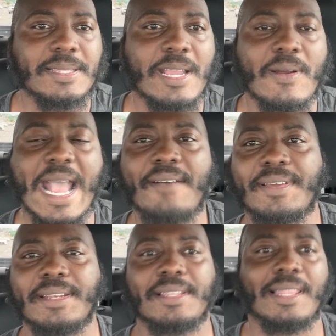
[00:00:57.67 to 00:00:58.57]
they were
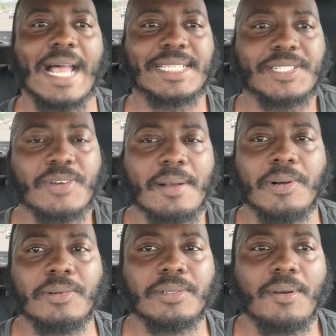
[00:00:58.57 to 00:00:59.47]
having lots of
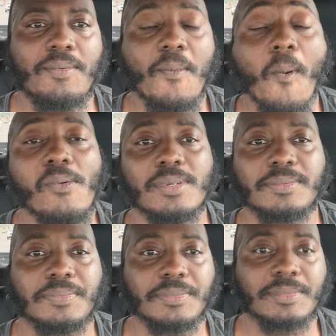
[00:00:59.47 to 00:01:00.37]
trouble
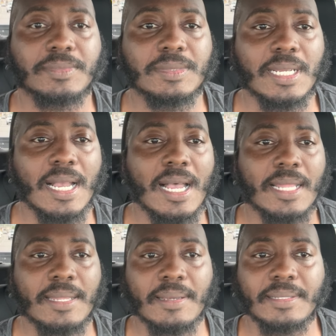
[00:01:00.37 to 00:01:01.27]

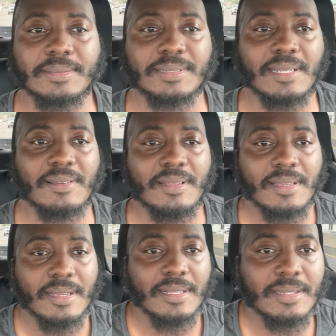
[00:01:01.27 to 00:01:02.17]
uh, the
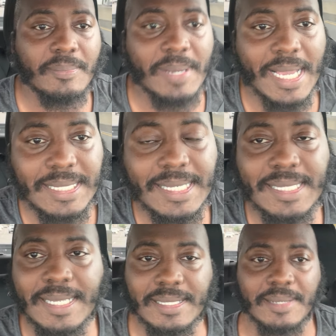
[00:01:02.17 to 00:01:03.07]
the
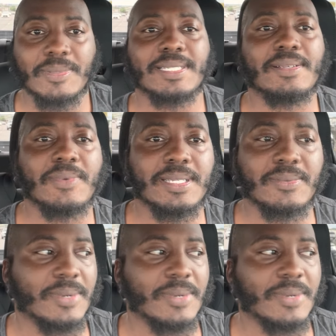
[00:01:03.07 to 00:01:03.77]
BSC system was was